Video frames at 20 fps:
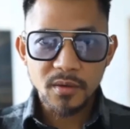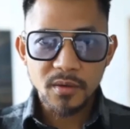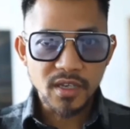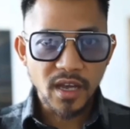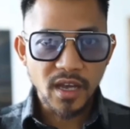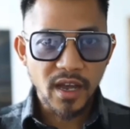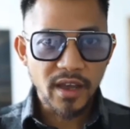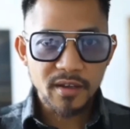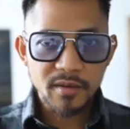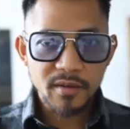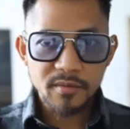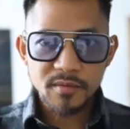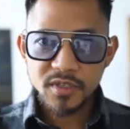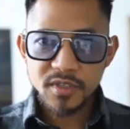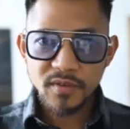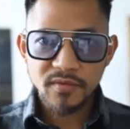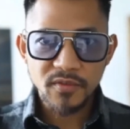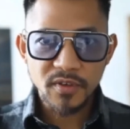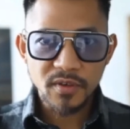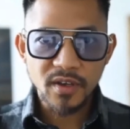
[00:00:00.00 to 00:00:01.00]
items,
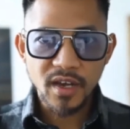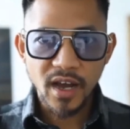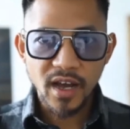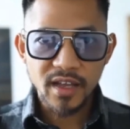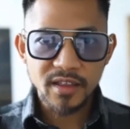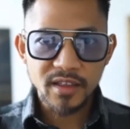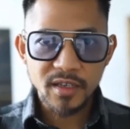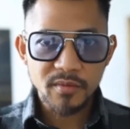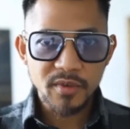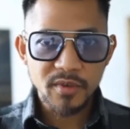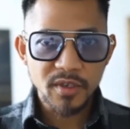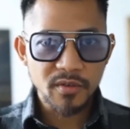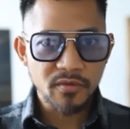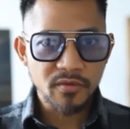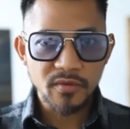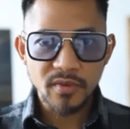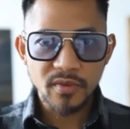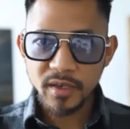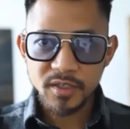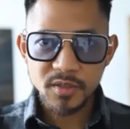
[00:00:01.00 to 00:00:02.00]
if you got them, you've
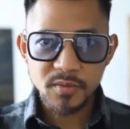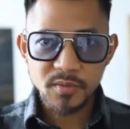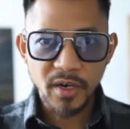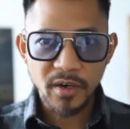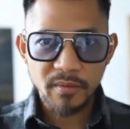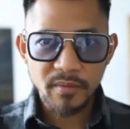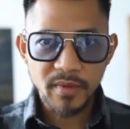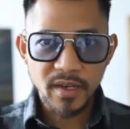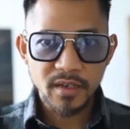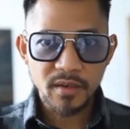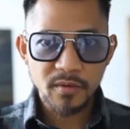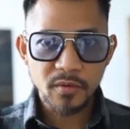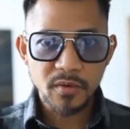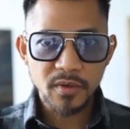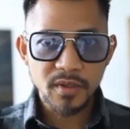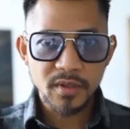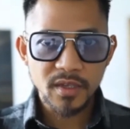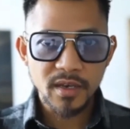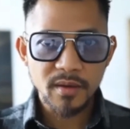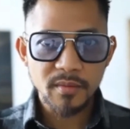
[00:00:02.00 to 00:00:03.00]
experimented
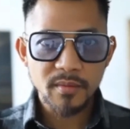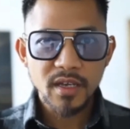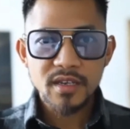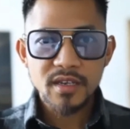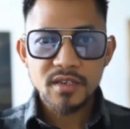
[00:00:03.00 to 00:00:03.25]
with them,